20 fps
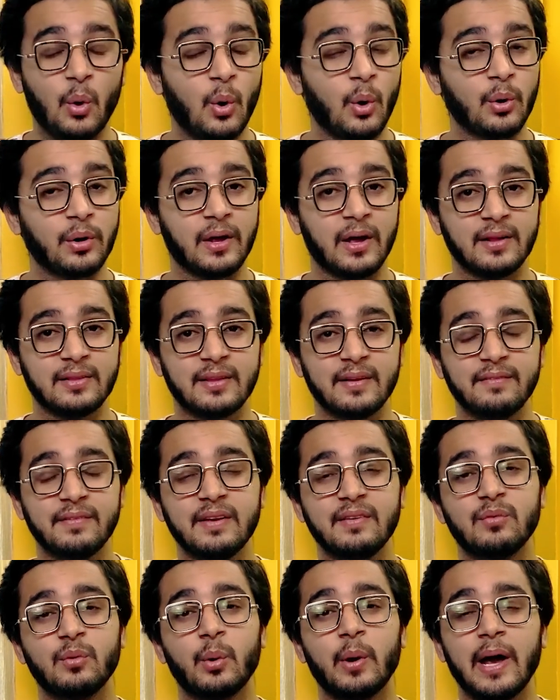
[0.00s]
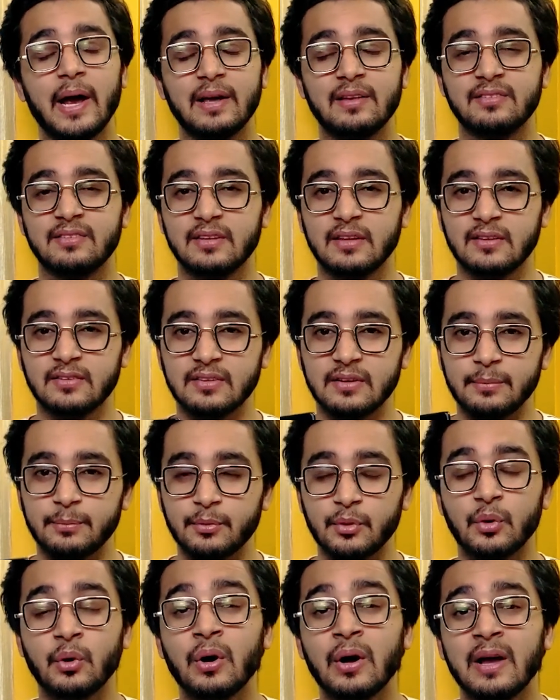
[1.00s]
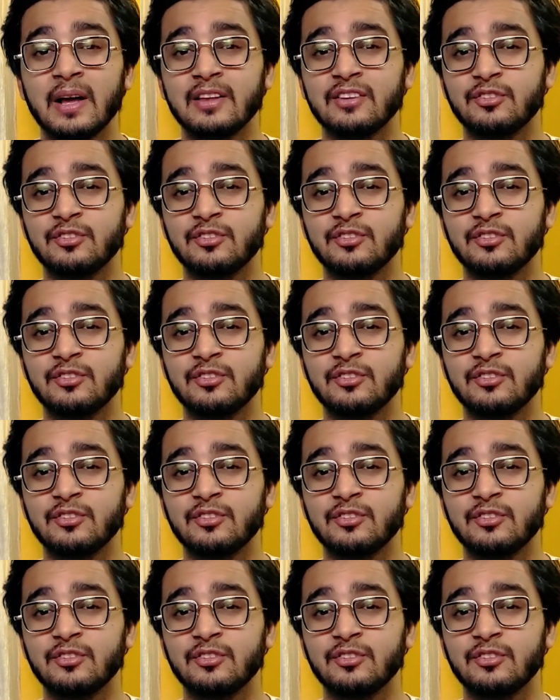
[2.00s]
on the Vivo X60 Pro,